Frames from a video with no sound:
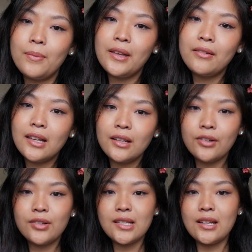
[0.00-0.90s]
They would get no
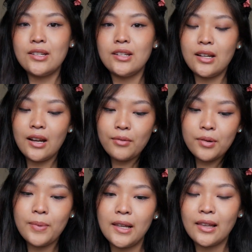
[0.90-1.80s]
attention. It
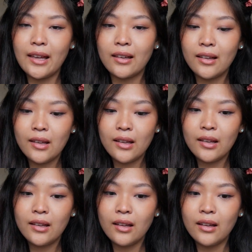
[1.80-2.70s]
would be like,
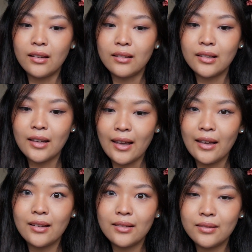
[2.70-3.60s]
oh,
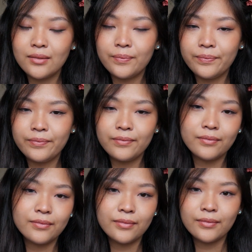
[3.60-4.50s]
okay,
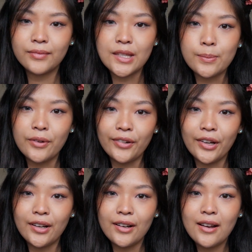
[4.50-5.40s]
let's move
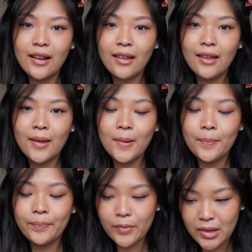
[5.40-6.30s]
on.
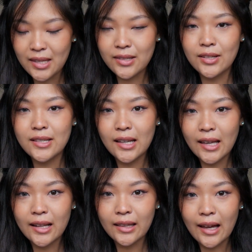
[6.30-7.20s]
These girls are
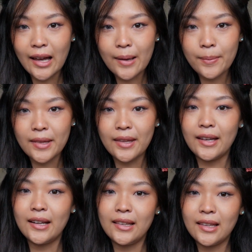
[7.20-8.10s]
getting the hype and they're
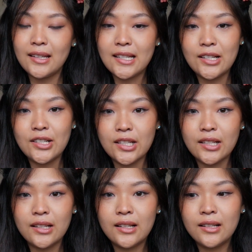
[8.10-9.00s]
getting the
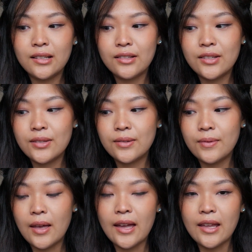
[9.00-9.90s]
attention.
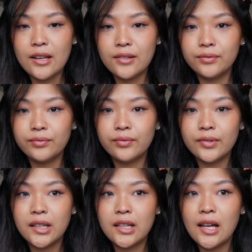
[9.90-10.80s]
And
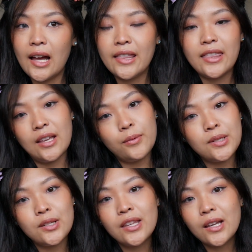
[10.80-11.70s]
I think we
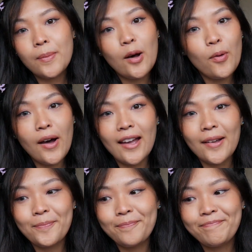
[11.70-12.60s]
should think about why.